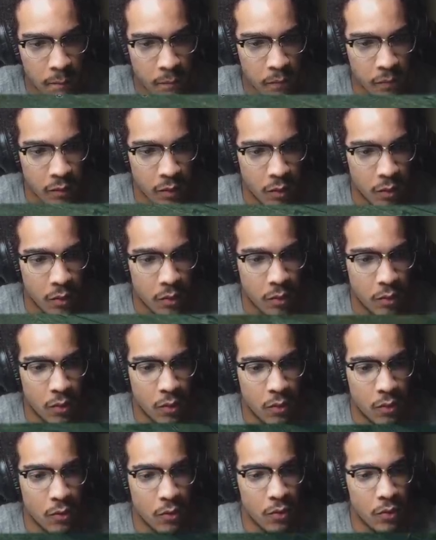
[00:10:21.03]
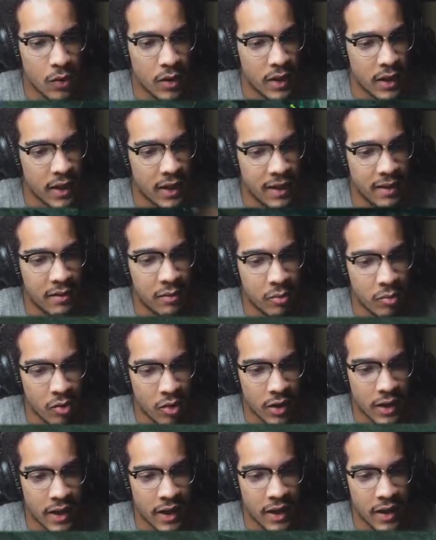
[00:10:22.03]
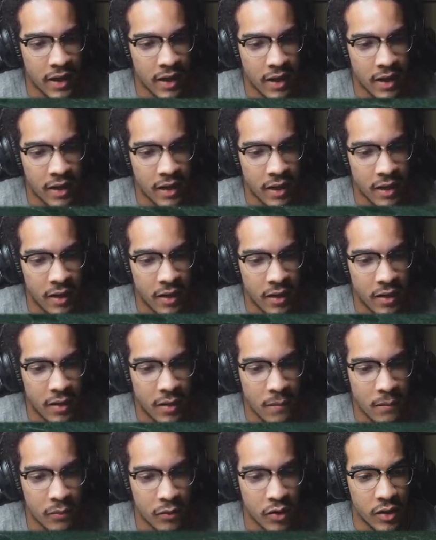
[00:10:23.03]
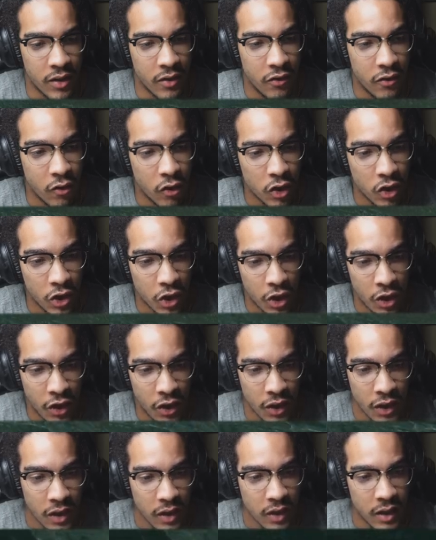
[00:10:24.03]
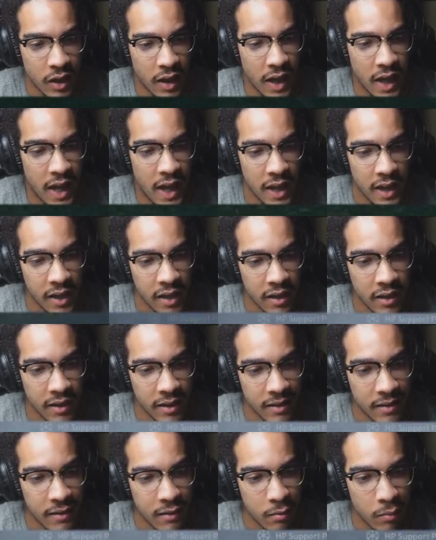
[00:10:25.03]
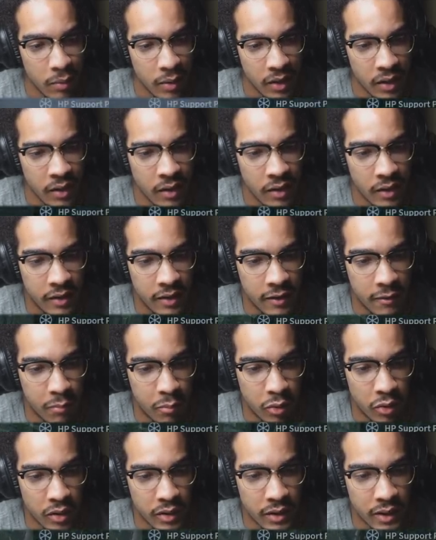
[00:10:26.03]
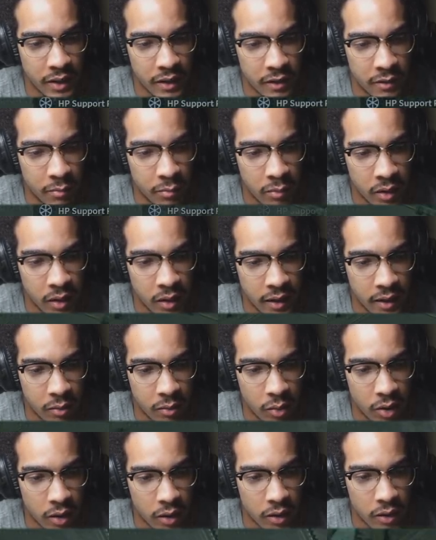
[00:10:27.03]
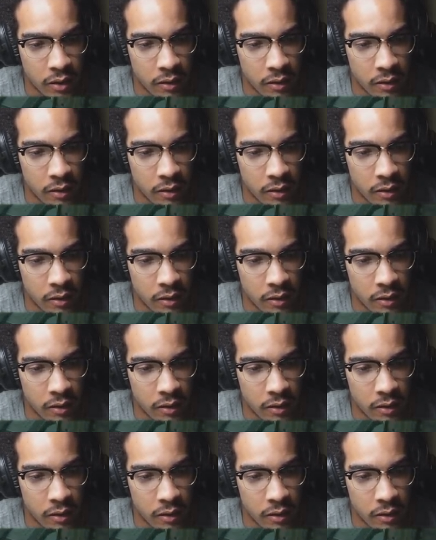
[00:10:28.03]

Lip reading: Okay, it's working. The devotion and this build, this poisonous build, it works.